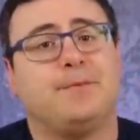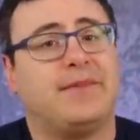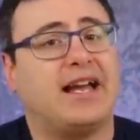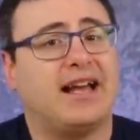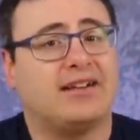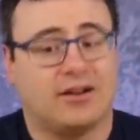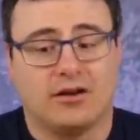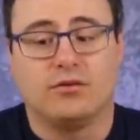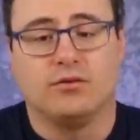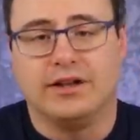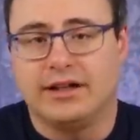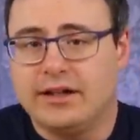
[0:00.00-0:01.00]
that are
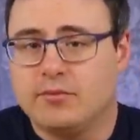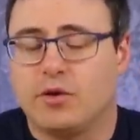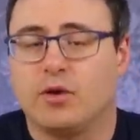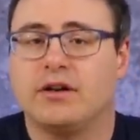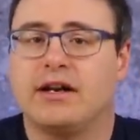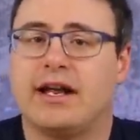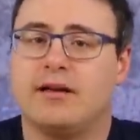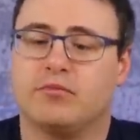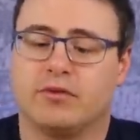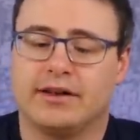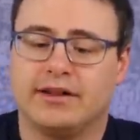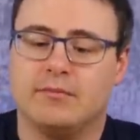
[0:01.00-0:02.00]
really important and
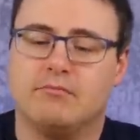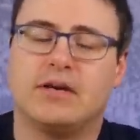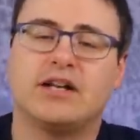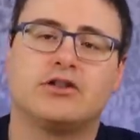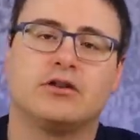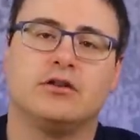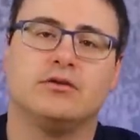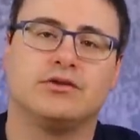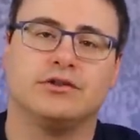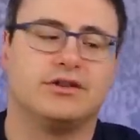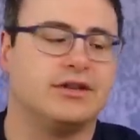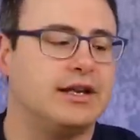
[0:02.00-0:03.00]
bring them much
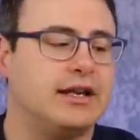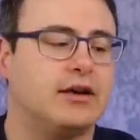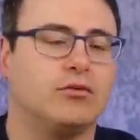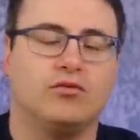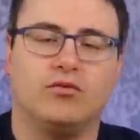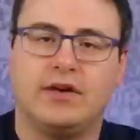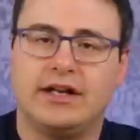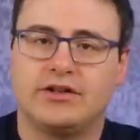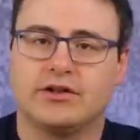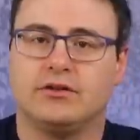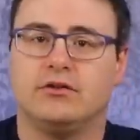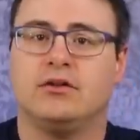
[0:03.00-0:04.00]
closer to the
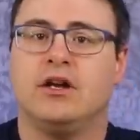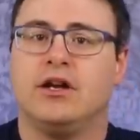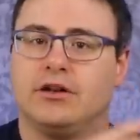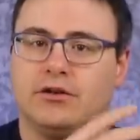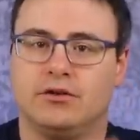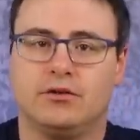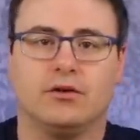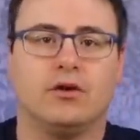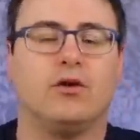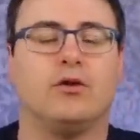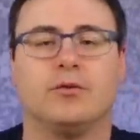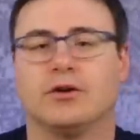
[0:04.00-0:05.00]
original Google
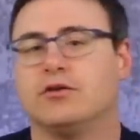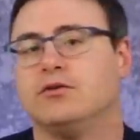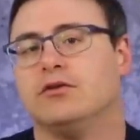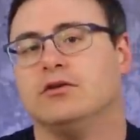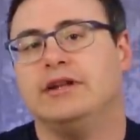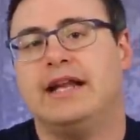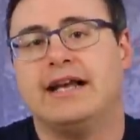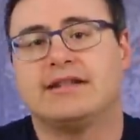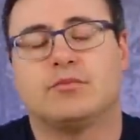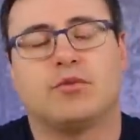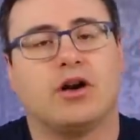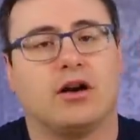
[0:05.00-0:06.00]
Home or Google
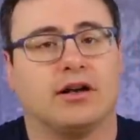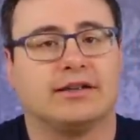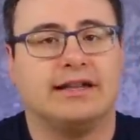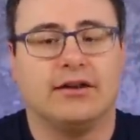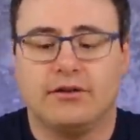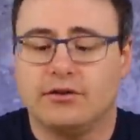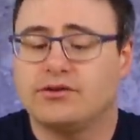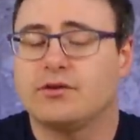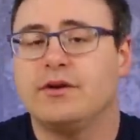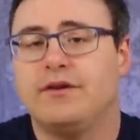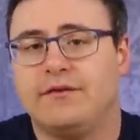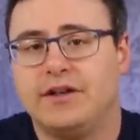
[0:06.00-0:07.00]
Nest products. Now, those
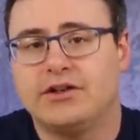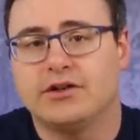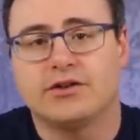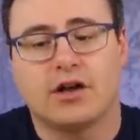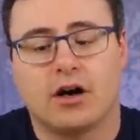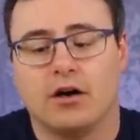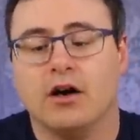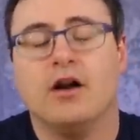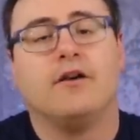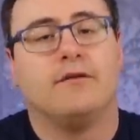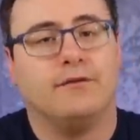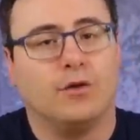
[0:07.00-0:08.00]
three features are
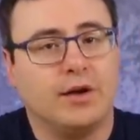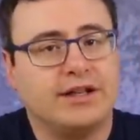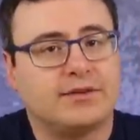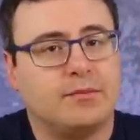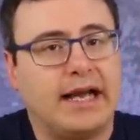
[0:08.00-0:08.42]
voice